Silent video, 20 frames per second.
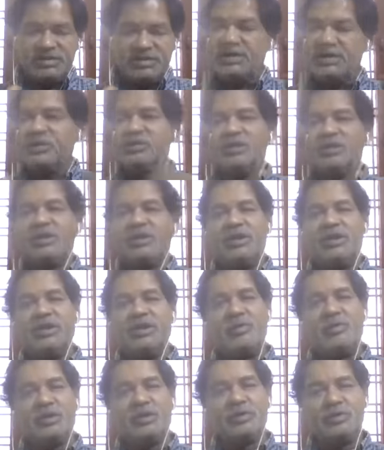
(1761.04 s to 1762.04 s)
then you can
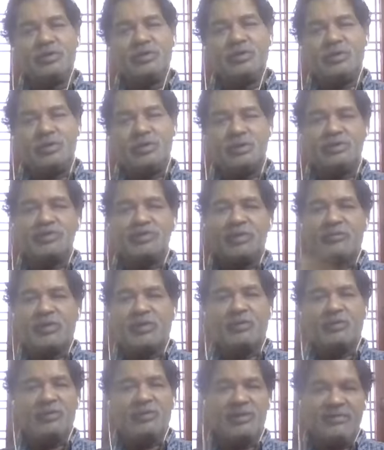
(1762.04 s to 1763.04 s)
able to do the
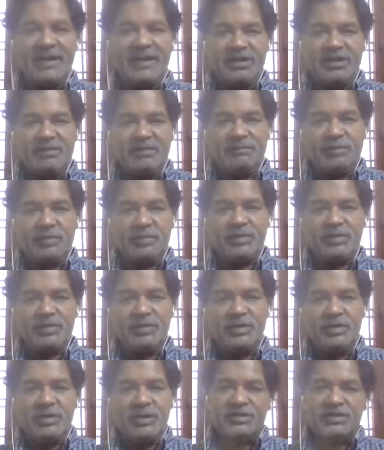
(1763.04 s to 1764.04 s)
problematic portion.
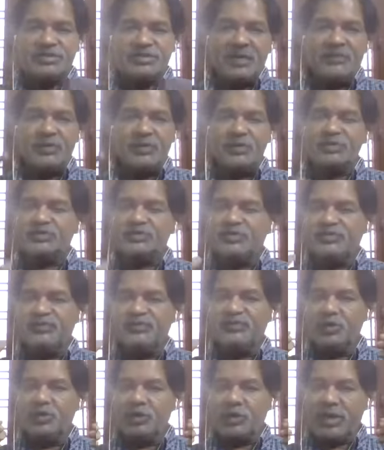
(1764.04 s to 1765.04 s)
Suppose
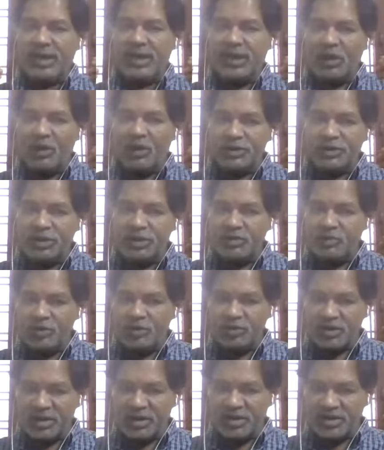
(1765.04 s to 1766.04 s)
if you cannot
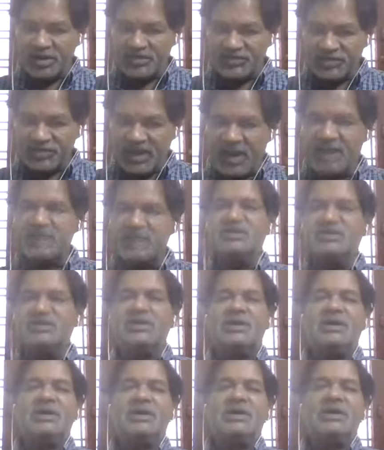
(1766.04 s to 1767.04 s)
able to understand
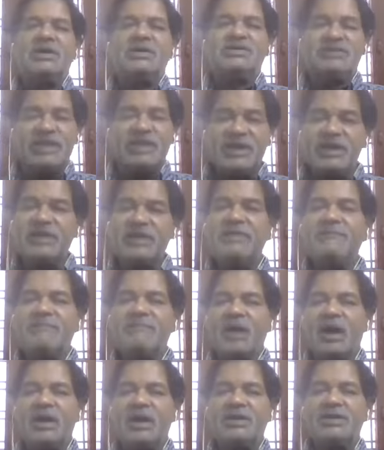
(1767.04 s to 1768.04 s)
the theory
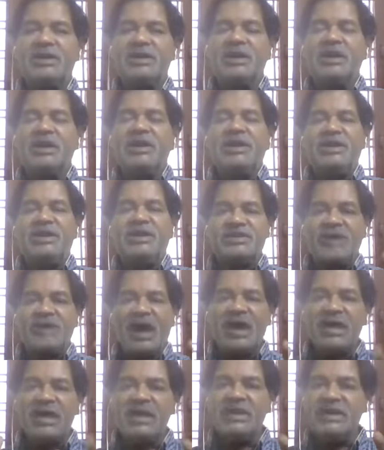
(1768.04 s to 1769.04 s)
part, it is
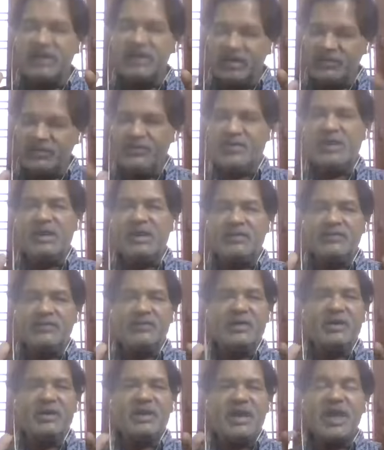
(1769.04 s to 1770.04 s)
highly difficult
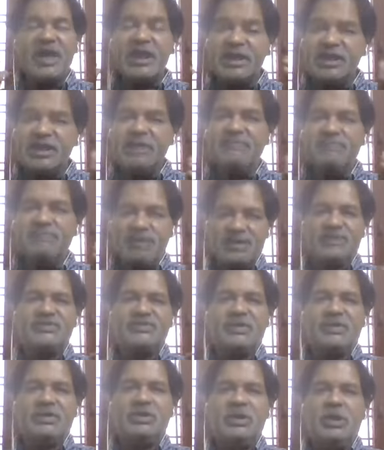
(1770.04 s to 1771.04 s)
for any
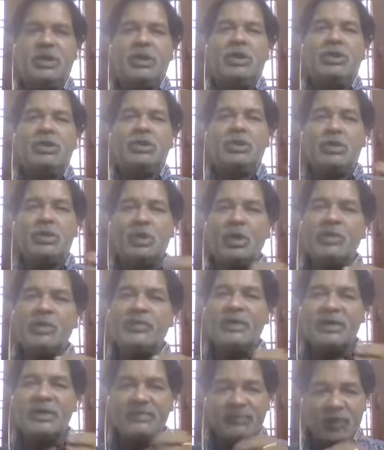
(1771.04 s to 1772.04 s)
person to go
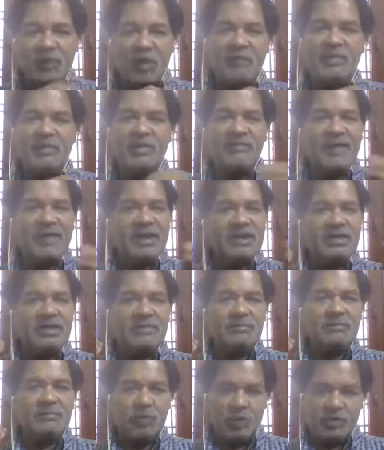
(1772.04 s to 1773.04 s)
for problematic
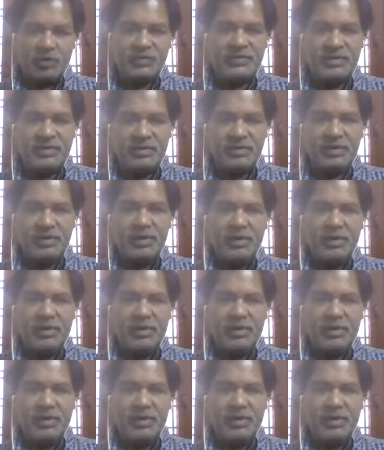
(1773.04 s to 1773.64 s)
portion.